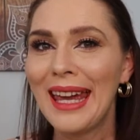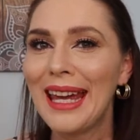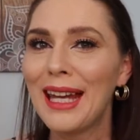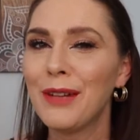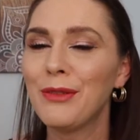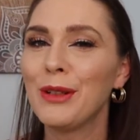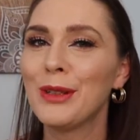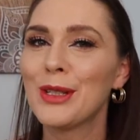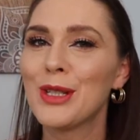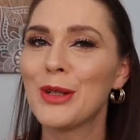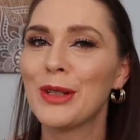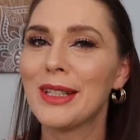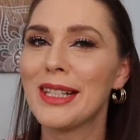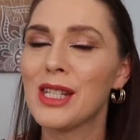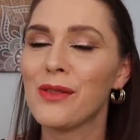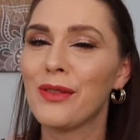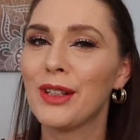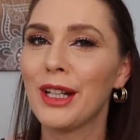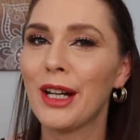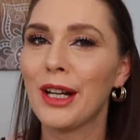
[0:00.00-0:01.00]
If you enjoy
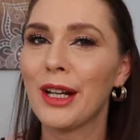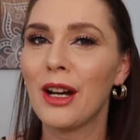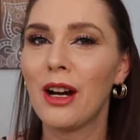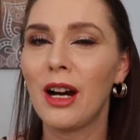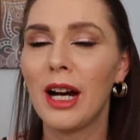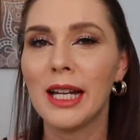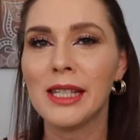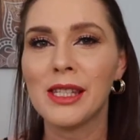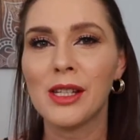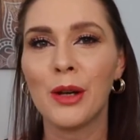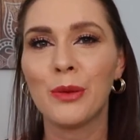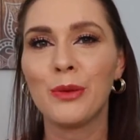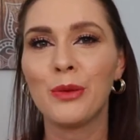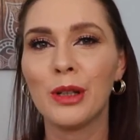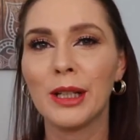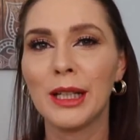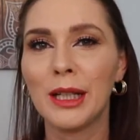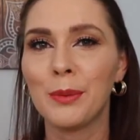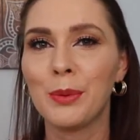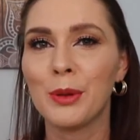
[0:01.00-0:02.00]
this video guys, I'd
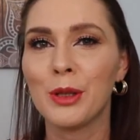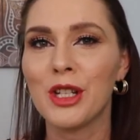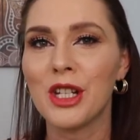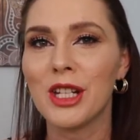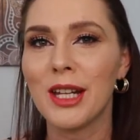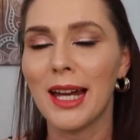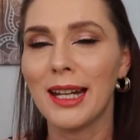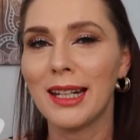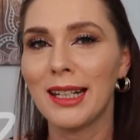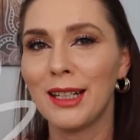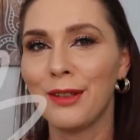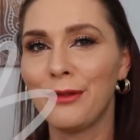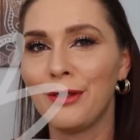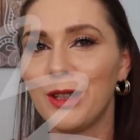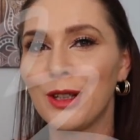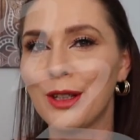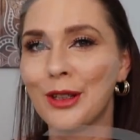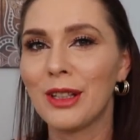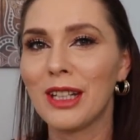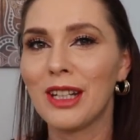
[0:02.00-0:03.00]
really appreciate it if
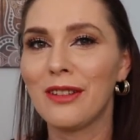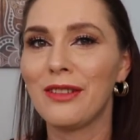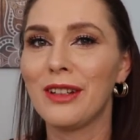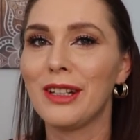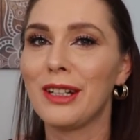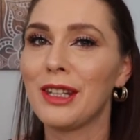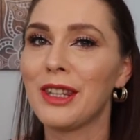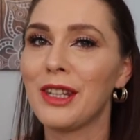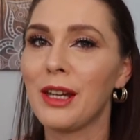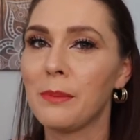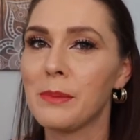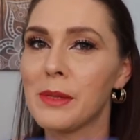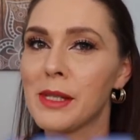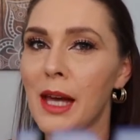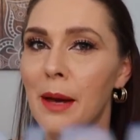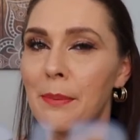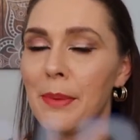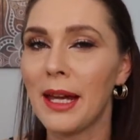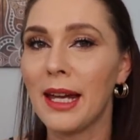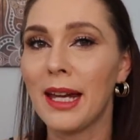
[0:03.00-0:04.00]
you could give it a thumbs
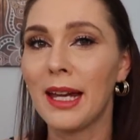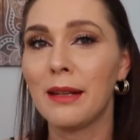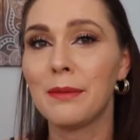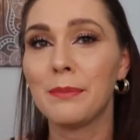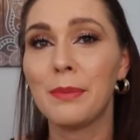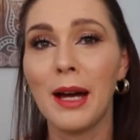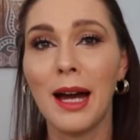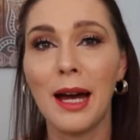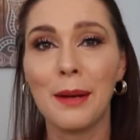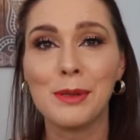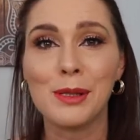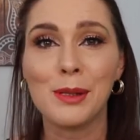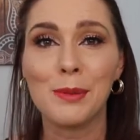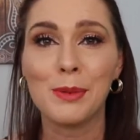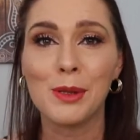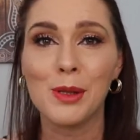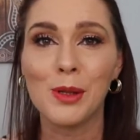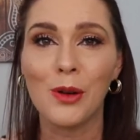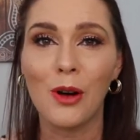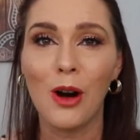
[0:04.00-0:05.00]
up and perhaps
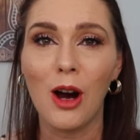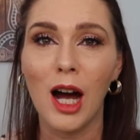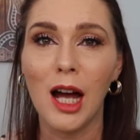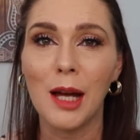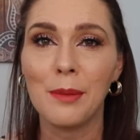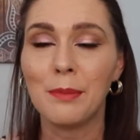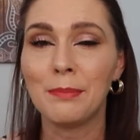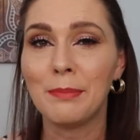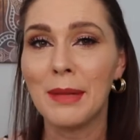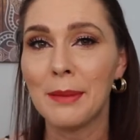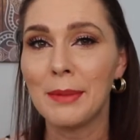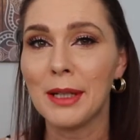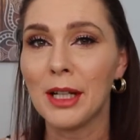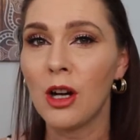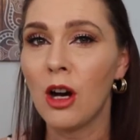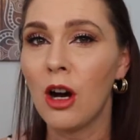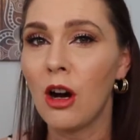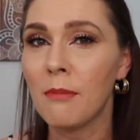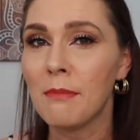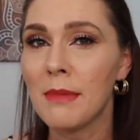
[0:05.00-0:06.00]
subscribe and maybe
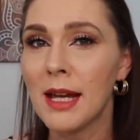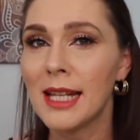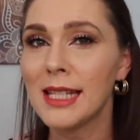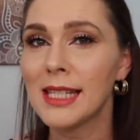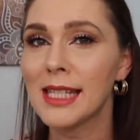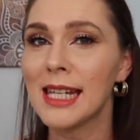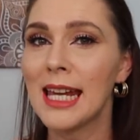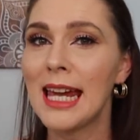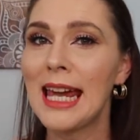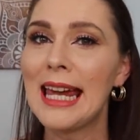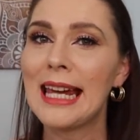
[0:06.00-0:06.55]
comment.